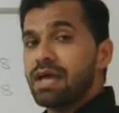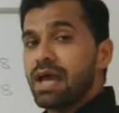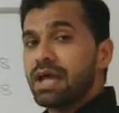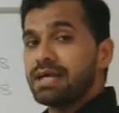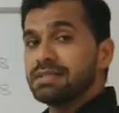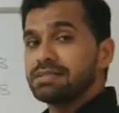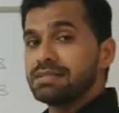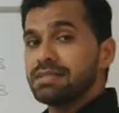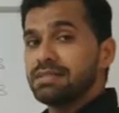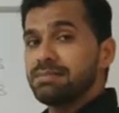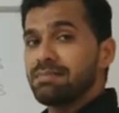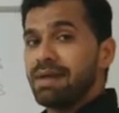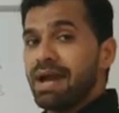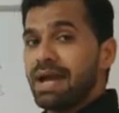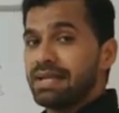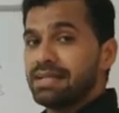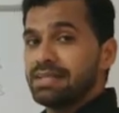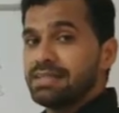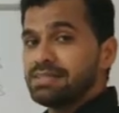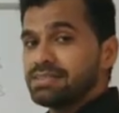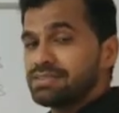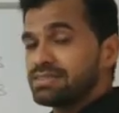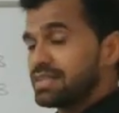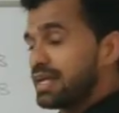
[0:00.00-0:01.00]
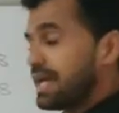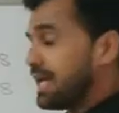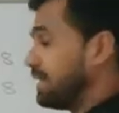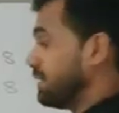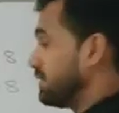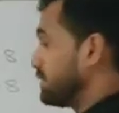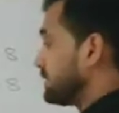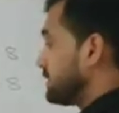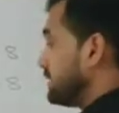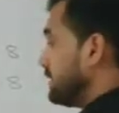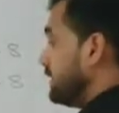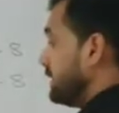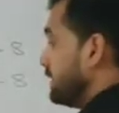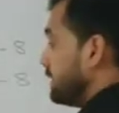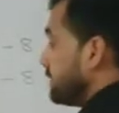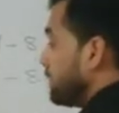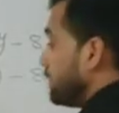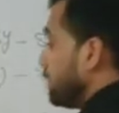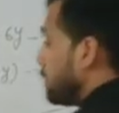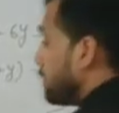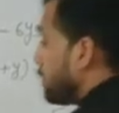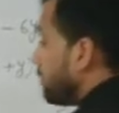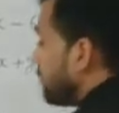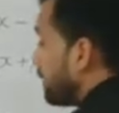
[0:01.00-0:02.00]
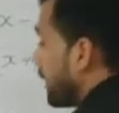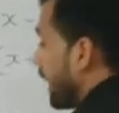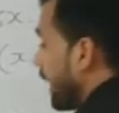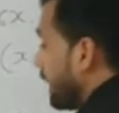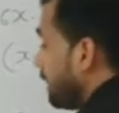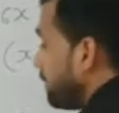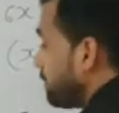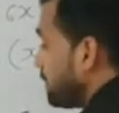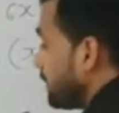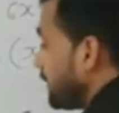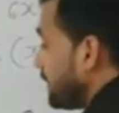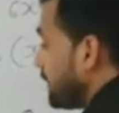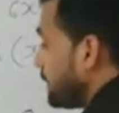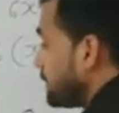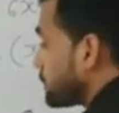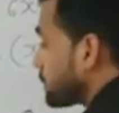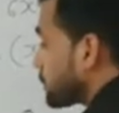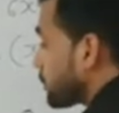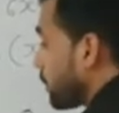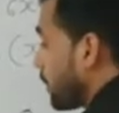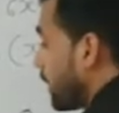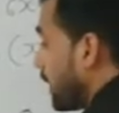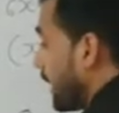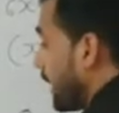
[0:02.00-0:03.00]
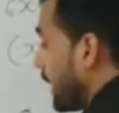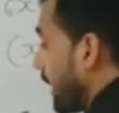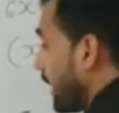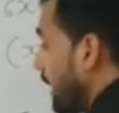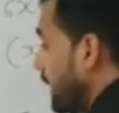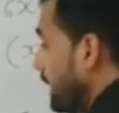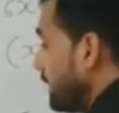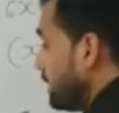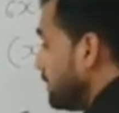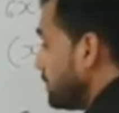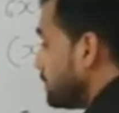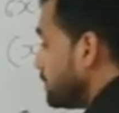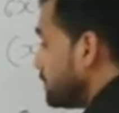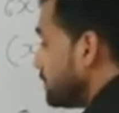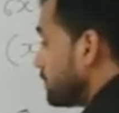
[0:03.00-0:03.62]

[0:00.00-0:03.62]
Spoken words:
as a minus 10. See, 5a square,